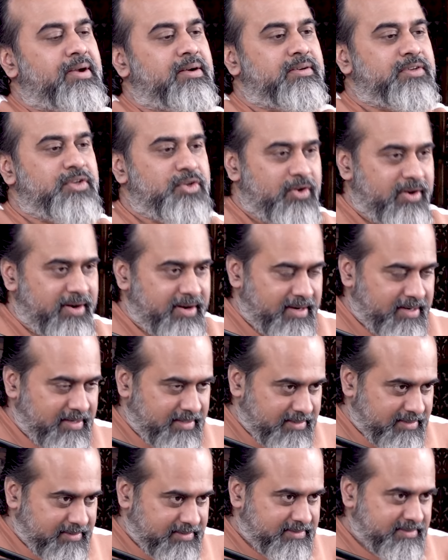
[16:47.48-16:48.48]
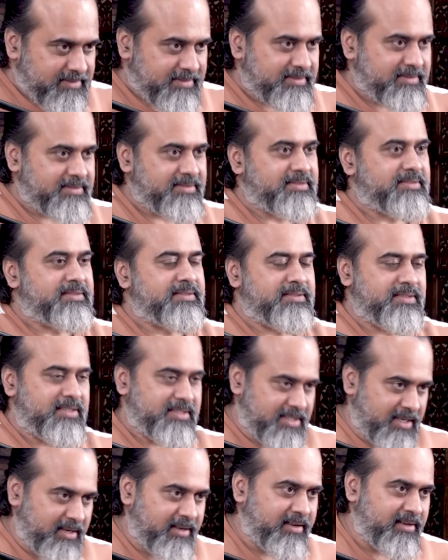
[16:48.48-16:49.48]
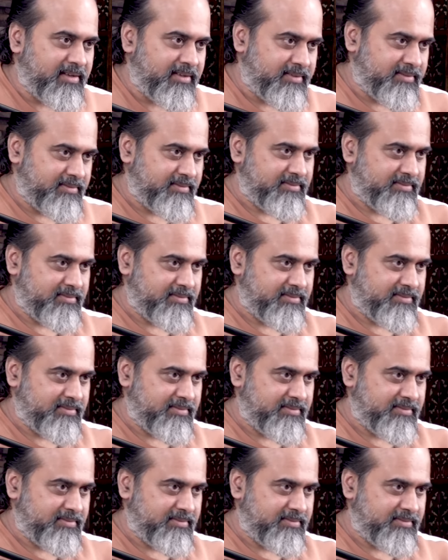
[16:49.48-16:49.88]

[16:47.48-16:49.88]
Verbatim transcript: You are in a jungle.